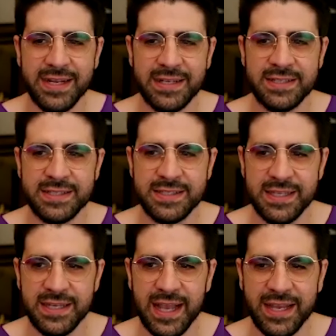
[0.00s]
didn't
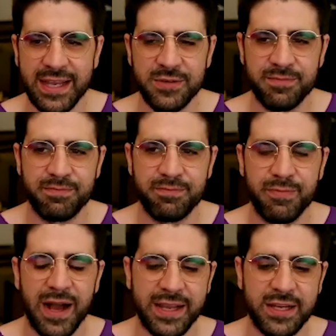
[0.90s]
see, I could
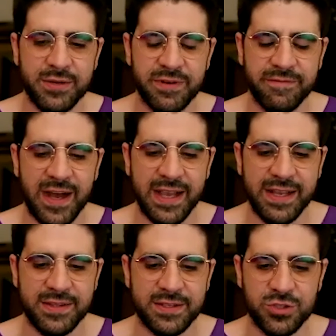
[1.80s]
I could
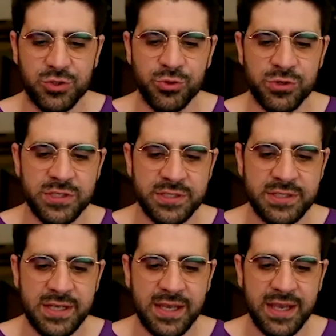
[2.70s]
provide the
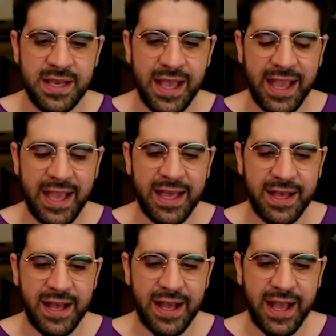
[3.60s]
tools and, eh,
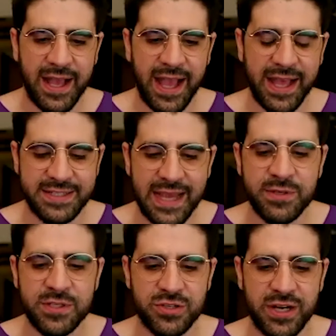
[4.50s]
eh, and
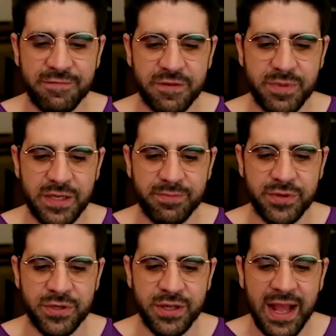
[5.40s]
demonstrate for
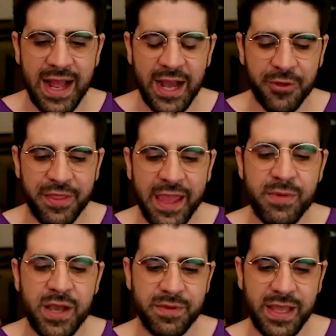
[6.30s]
people how they
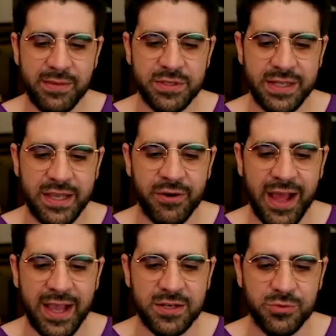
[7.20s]
might be able to
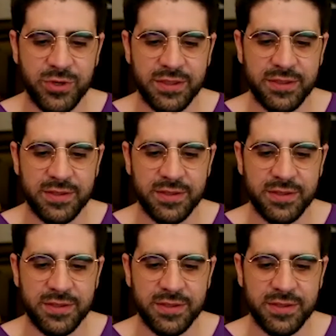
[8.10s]
interact with